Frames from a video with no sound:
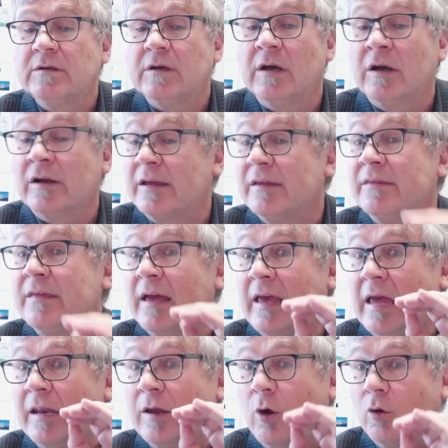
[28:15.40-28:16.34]
Okay, they
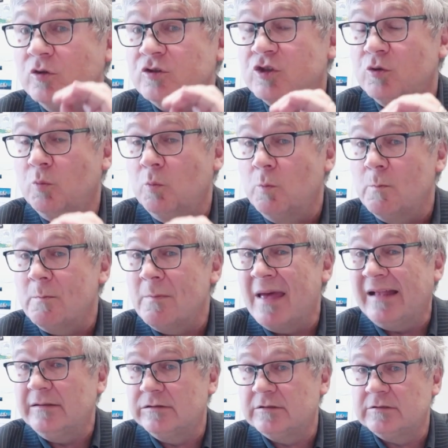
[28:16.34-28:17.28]
can also
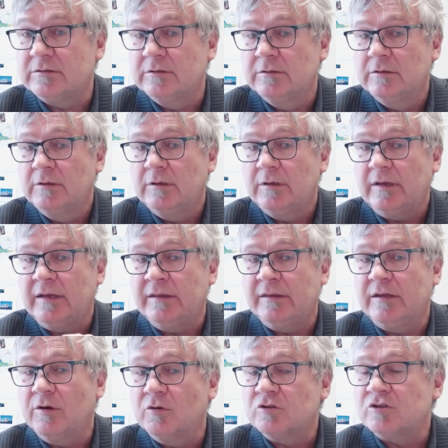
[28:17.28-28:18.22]
melt in
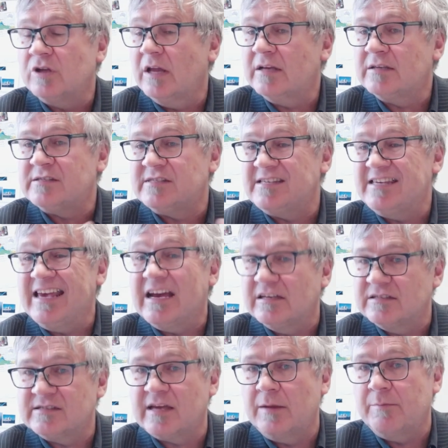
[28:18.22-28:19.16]
the ocean, like sea
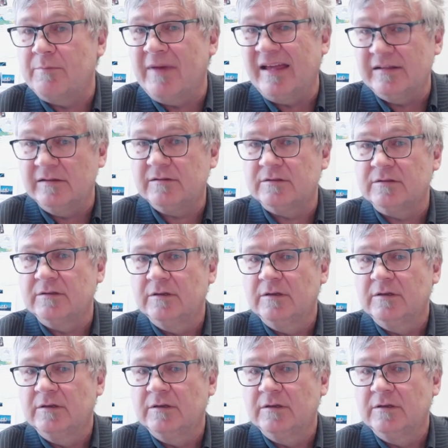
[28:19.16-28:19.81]
ice can melt.